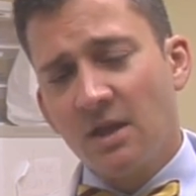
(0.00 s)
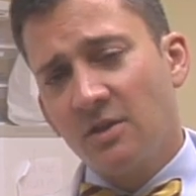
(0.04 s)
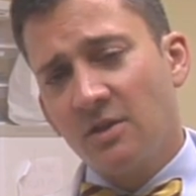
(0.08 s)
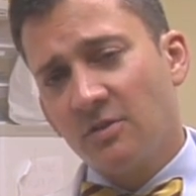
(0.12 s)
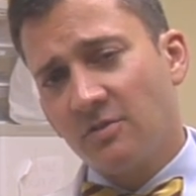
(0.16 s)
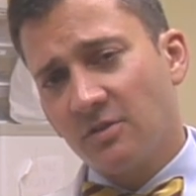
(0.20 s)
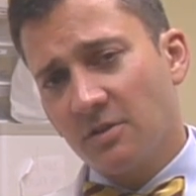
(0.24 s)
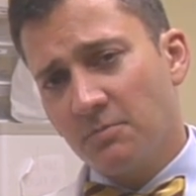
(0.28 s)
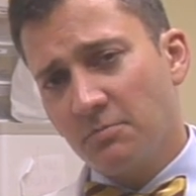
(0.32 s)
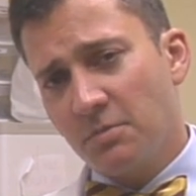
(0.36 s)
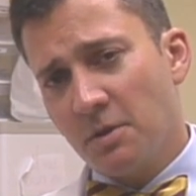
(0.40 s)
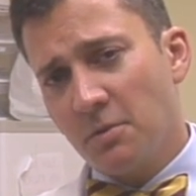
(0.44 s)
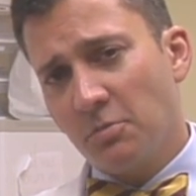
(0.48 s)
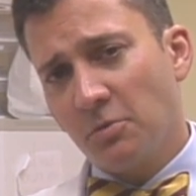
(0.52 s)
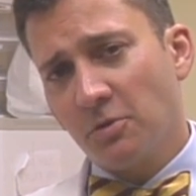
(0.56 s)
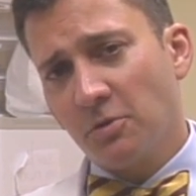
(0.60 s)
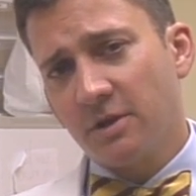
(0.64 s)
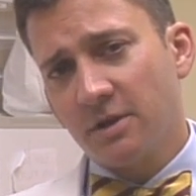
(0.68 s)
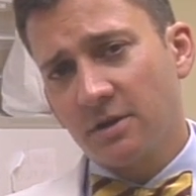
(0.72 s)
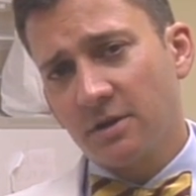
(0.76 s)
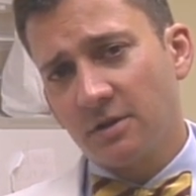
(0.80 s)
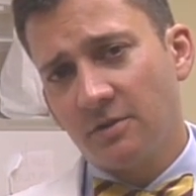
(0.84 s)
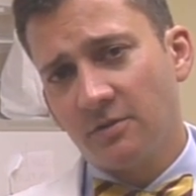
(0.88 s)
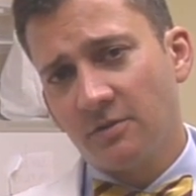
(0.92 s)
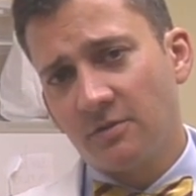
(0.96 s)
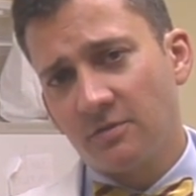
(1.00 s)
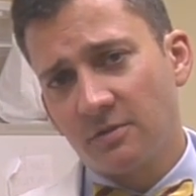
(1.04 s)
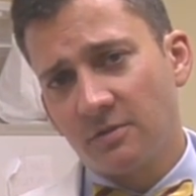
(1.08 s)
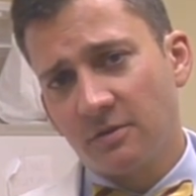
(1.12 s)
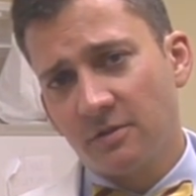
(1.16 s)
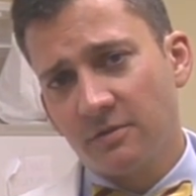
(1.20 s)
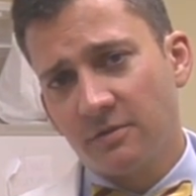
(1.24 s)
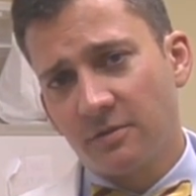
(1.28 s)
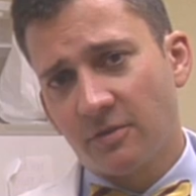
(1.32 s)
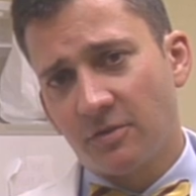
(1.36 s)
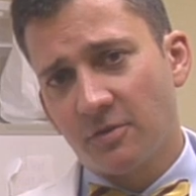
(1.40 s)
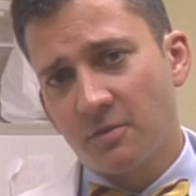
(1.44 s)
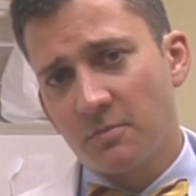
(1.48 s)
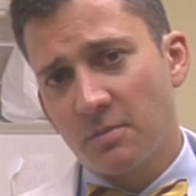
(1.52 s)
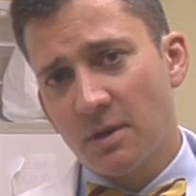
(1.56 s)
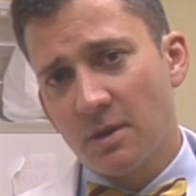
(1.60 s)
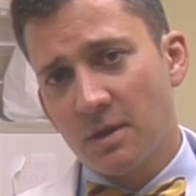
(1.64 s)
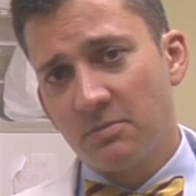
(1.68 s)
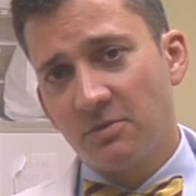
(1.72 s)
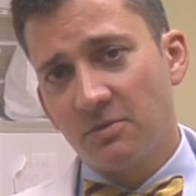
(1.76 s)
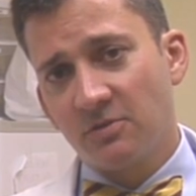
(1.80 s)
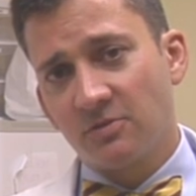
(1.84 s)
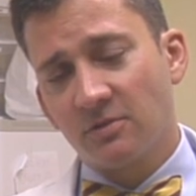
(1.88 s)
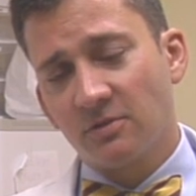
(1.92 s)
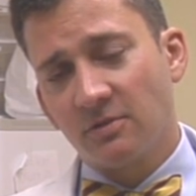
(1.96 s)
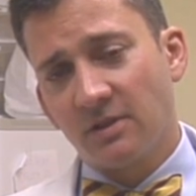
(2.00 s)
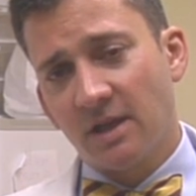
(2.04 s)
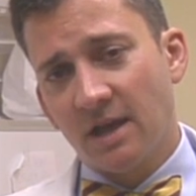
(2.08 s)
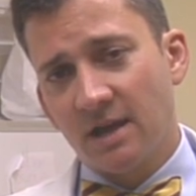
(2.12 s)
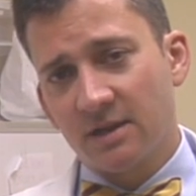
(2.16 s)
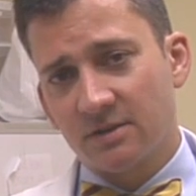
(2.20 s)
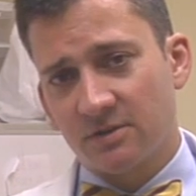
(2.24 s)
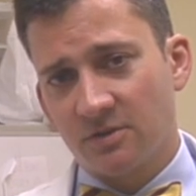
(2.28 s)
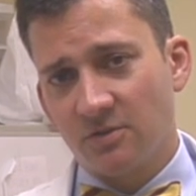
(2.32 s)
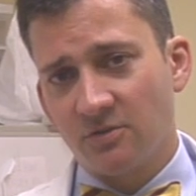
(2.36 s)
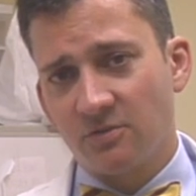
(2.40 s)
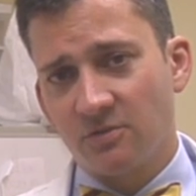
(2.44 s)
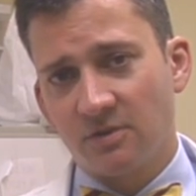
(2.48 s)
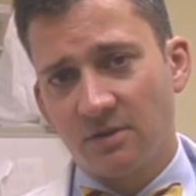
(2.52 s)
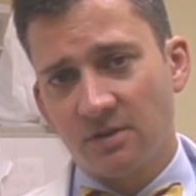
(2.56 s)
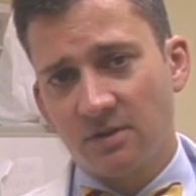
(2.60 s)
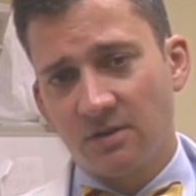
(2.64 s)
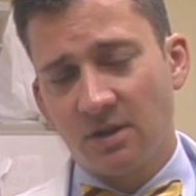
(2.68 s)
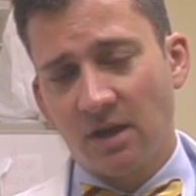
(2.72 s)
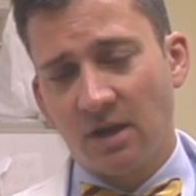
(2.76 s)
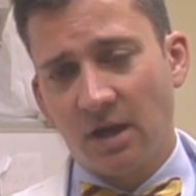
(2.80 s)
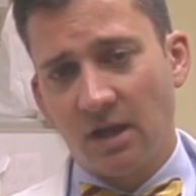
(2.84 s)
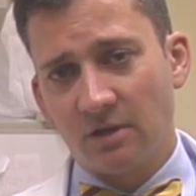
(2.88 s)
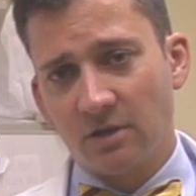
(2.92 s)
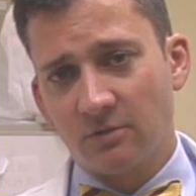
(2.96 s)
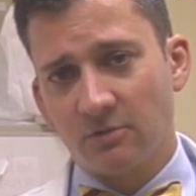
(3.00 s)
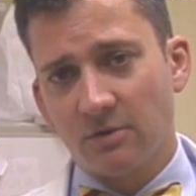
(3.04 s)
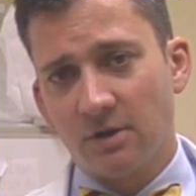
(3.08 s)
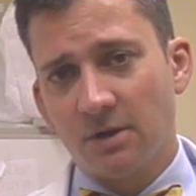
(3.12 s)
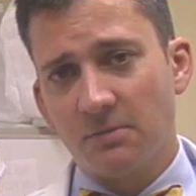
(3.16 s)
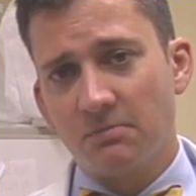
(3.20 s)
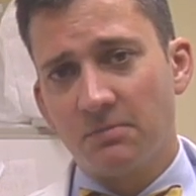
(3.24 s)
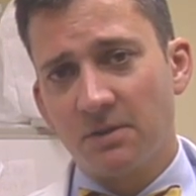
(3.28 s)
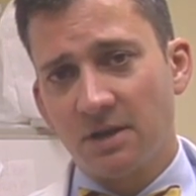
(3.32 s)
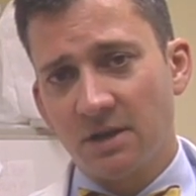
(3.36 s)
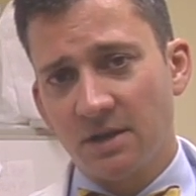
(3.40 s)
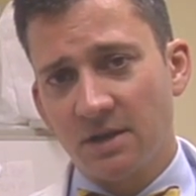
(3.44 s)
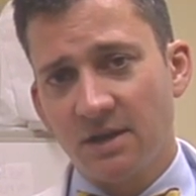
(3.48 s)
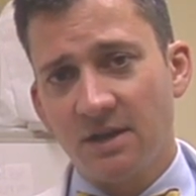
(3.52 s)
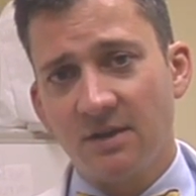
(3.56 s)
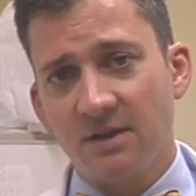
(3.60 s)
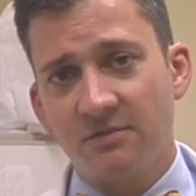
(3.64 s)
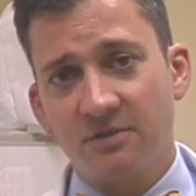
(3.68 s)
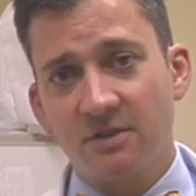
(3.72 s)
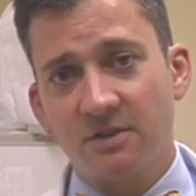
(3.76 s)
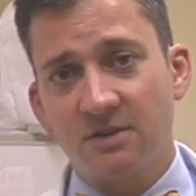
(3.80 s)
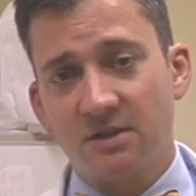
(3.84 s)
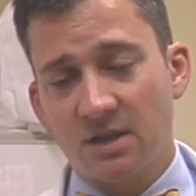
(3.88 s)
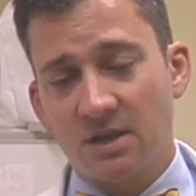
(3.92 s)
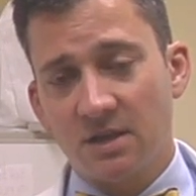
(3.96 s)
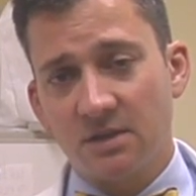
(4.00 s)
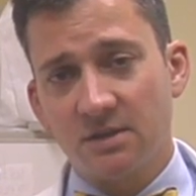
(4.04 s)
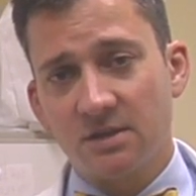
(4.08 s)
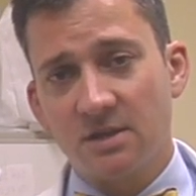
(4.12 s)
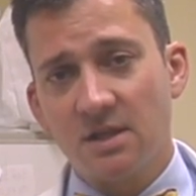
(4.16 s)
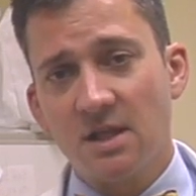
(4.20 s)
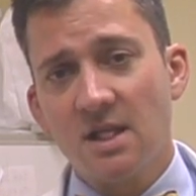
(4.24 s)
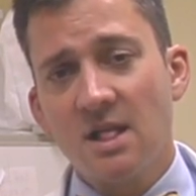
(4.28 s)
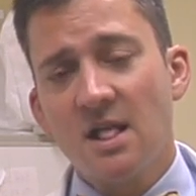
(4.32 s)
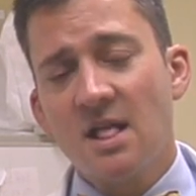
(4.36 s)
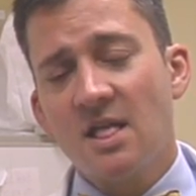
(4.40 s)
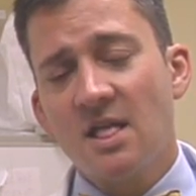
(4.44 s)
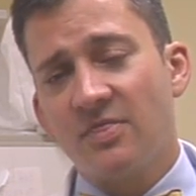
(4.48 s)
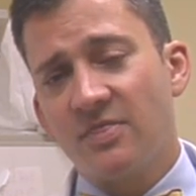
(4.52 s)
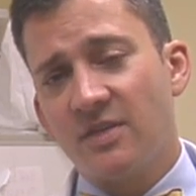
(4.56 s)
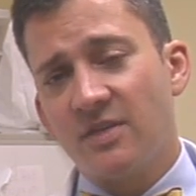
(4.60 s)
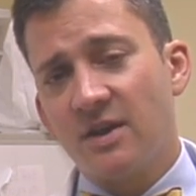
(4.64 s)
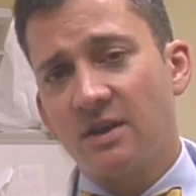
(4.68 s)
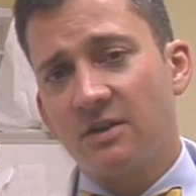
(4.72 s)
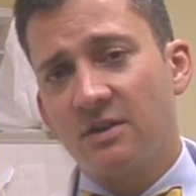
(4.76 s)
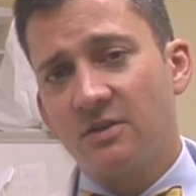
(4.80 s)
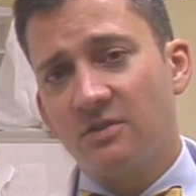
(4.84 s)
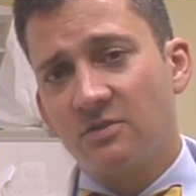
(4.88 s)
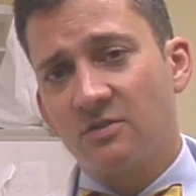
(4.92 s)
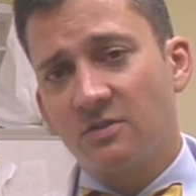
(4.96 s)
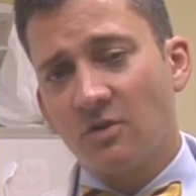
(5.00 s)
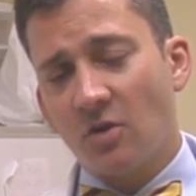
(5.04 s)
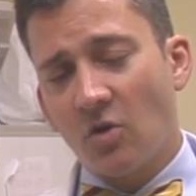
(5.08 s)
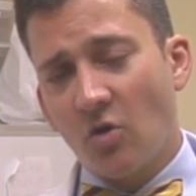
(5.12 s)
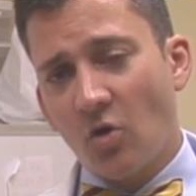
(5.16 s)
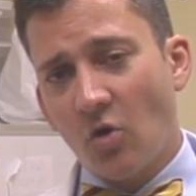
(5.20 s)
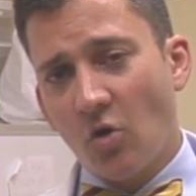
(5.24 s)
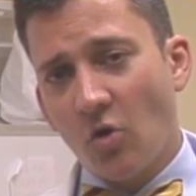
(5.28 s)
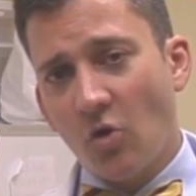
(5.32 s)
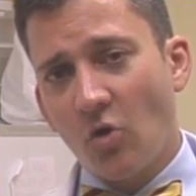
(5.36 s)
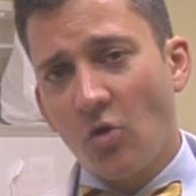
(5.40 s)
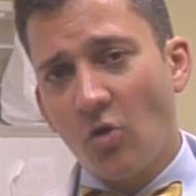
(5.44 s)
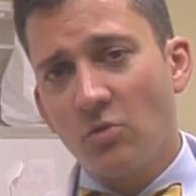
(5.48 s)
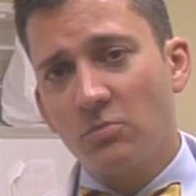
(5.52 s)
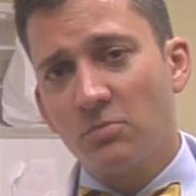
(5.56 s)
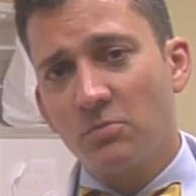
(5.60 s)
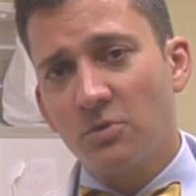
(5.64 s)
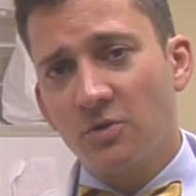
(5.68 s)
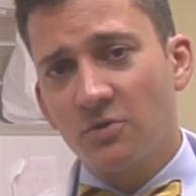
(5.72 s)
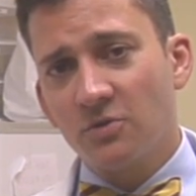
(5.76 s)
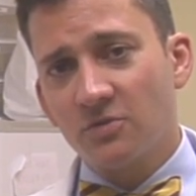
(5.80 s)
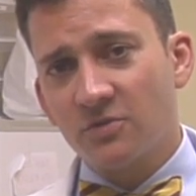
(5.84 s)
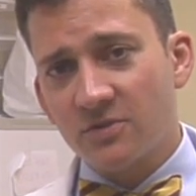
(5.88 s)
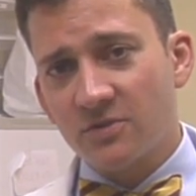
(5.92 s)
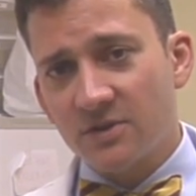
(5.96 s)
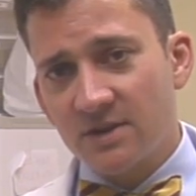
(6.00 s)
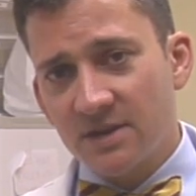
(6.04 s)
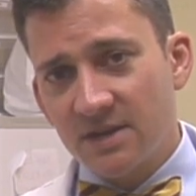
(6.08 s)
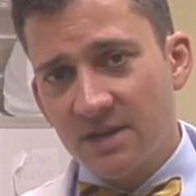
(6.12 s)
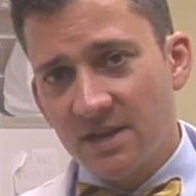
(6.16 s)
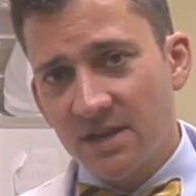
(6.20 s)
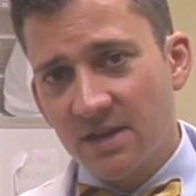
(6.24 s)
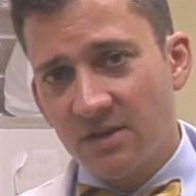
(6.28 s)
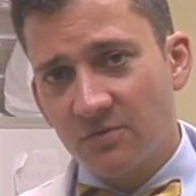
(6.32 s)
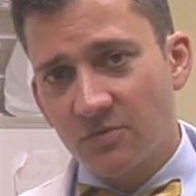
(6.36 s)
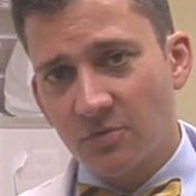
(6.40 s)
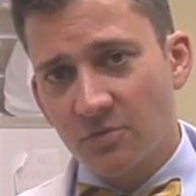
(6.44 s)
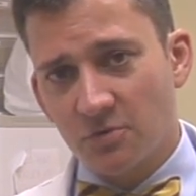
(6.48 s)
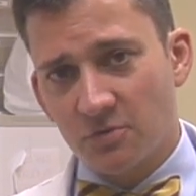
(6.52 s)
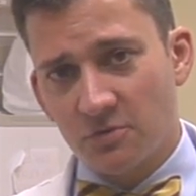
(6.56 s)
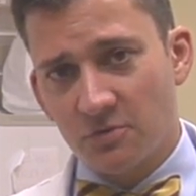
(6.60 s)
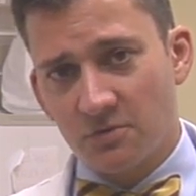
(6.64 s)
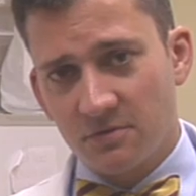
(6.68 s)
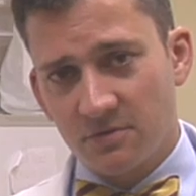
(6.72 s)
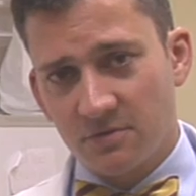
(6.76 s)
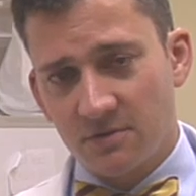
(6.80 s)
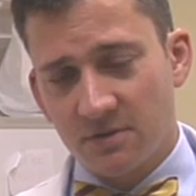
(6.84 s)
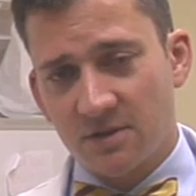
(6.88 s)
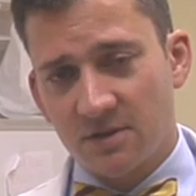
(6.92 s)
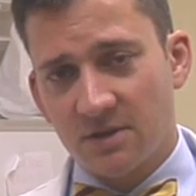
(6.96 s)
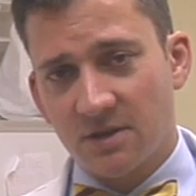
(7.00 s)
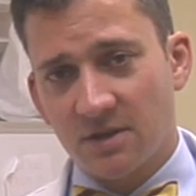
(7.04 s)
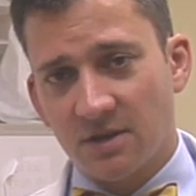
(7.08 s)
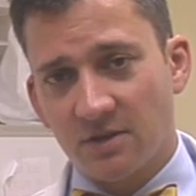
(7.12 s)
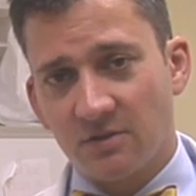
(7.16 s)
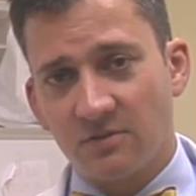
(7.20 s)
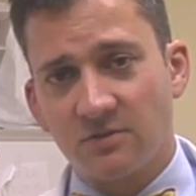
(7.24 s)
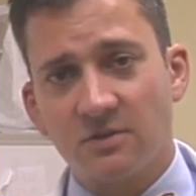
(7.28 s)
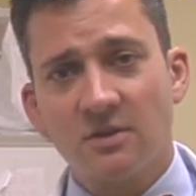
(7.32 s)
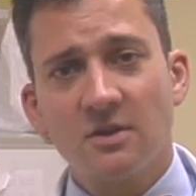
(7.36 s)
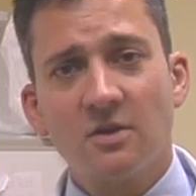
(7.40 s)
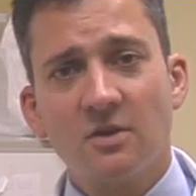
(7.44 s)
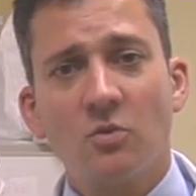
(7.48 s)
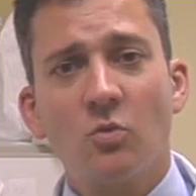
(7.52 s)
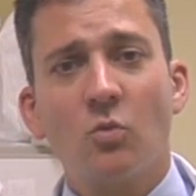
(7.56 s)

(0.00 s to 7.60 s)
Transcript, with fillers: Some people get concerned that their babies are lactose intolerant, but I have to tell you that is almost never the case.